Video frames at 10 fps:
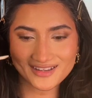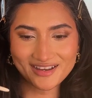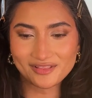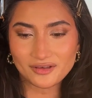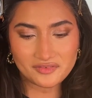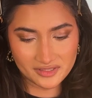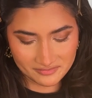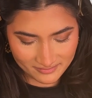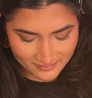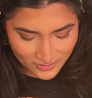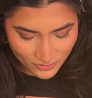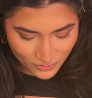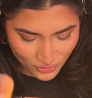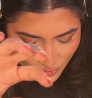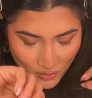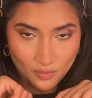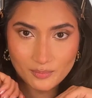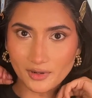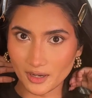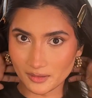I love it. This looks so
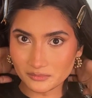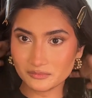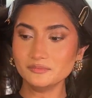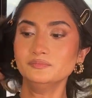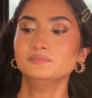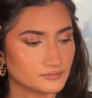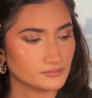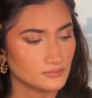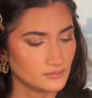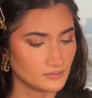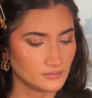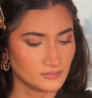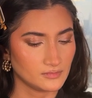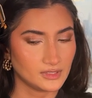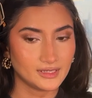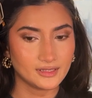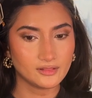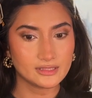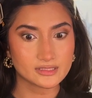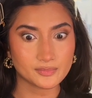bomb.
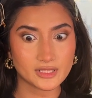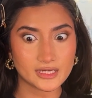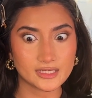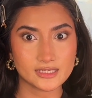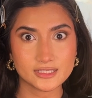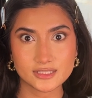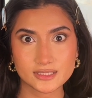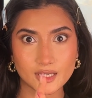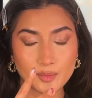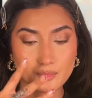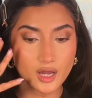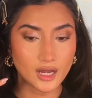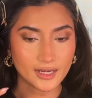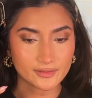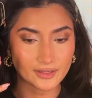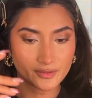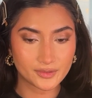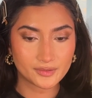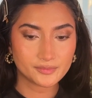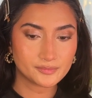Let's apply some
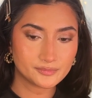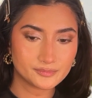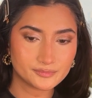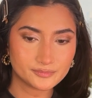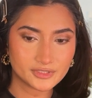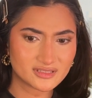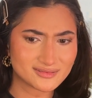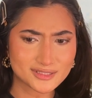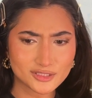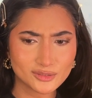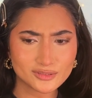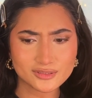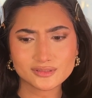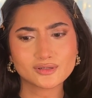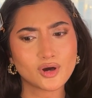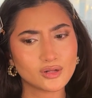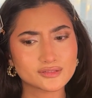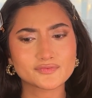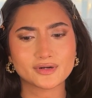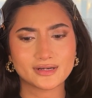highlighter because this look
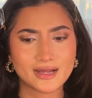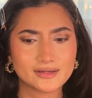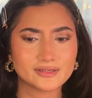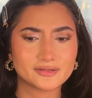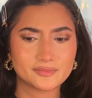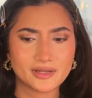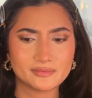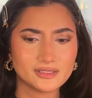calls for a highlighter, baby.